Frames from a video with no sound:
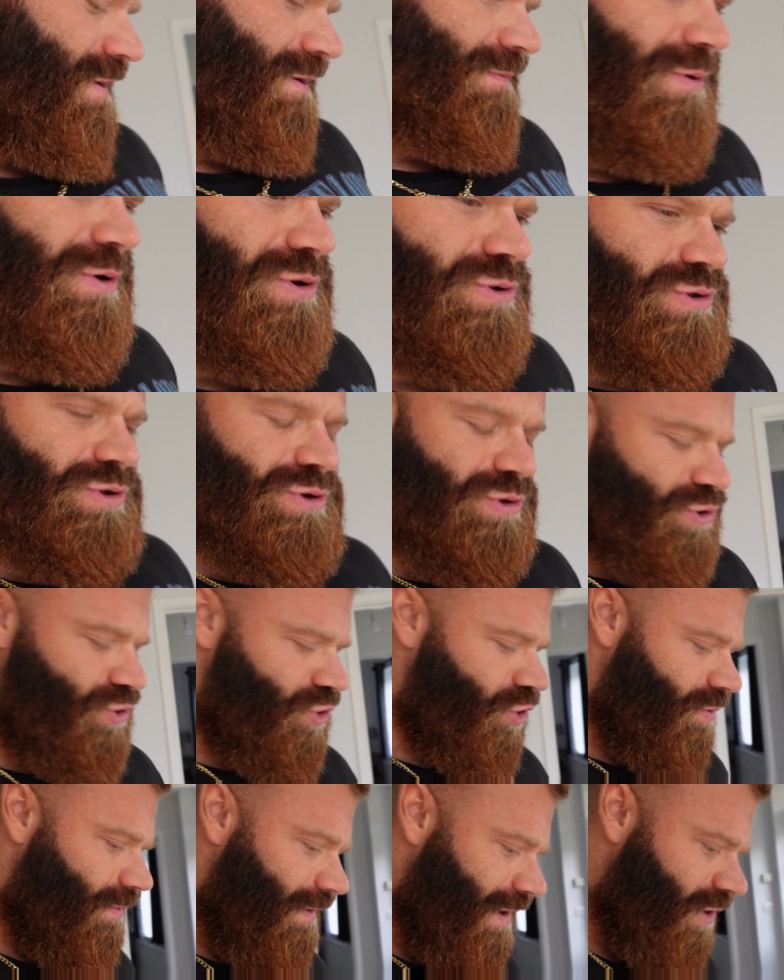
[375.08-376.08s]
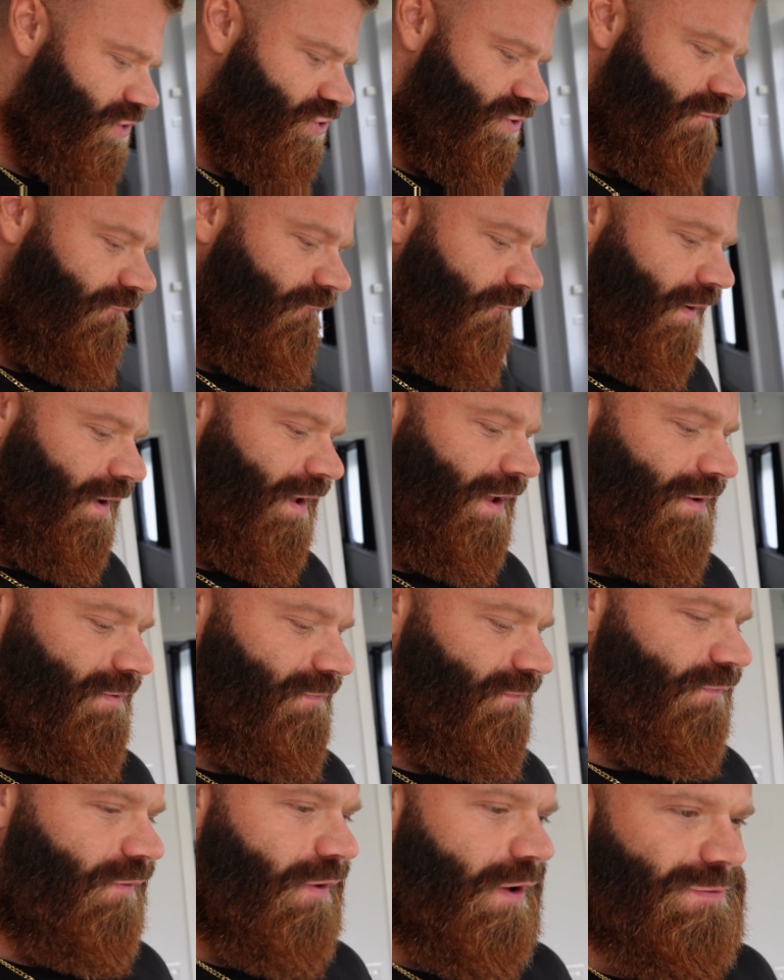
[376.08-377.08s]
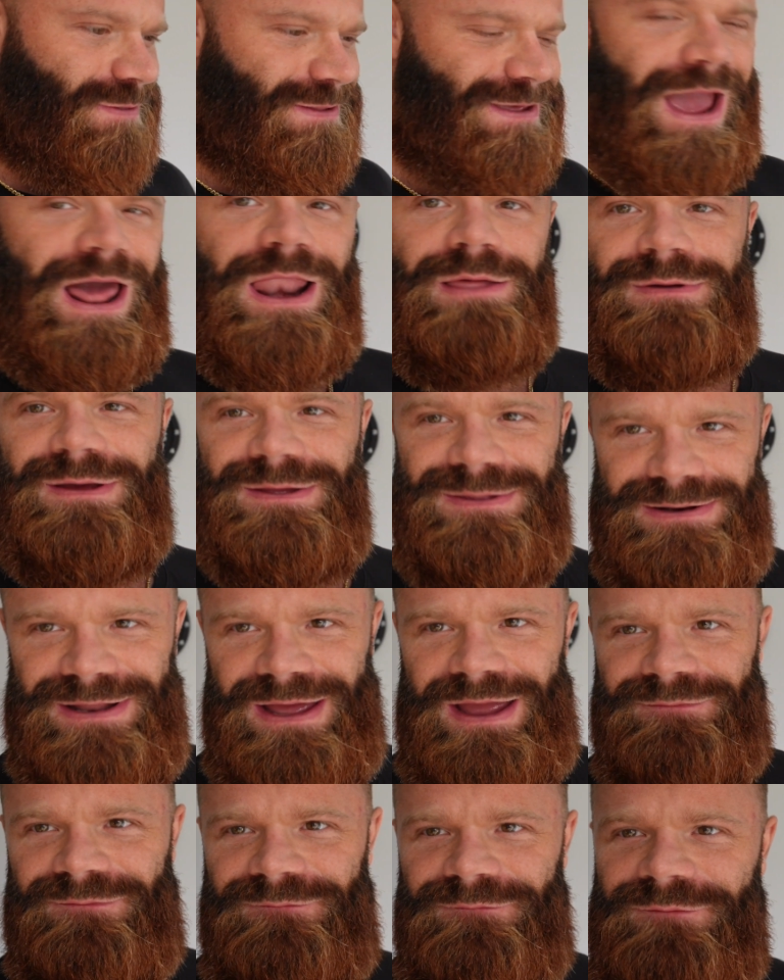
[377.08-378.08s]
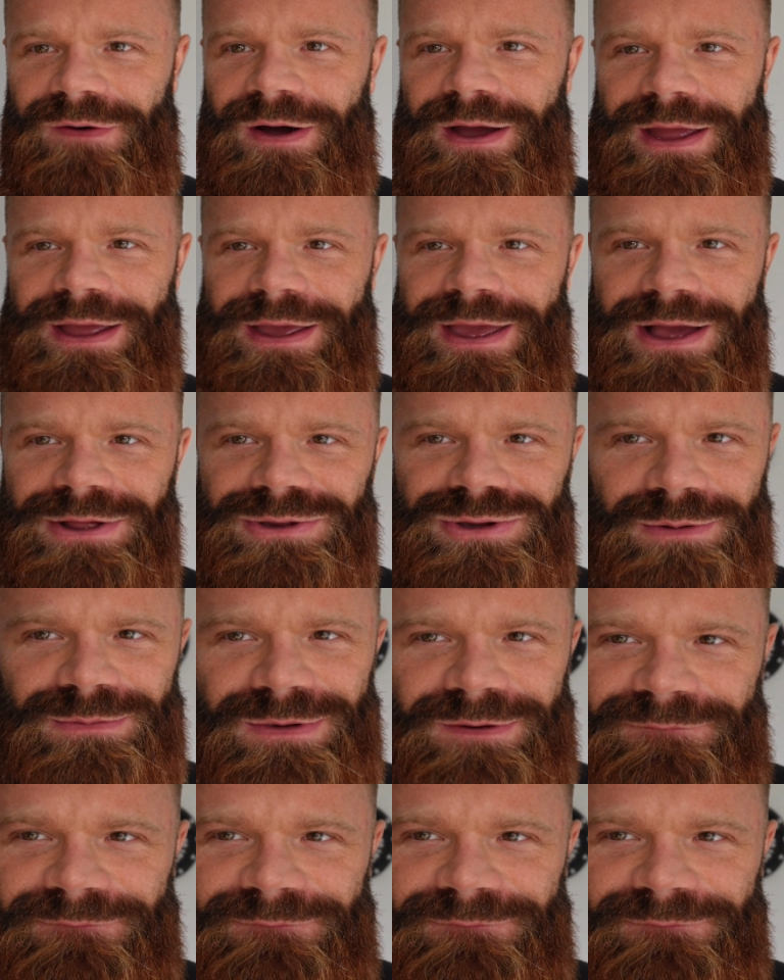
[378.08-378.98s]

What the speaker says: Because you consume an extra fucking 30 calories a day from fucking ketchup, you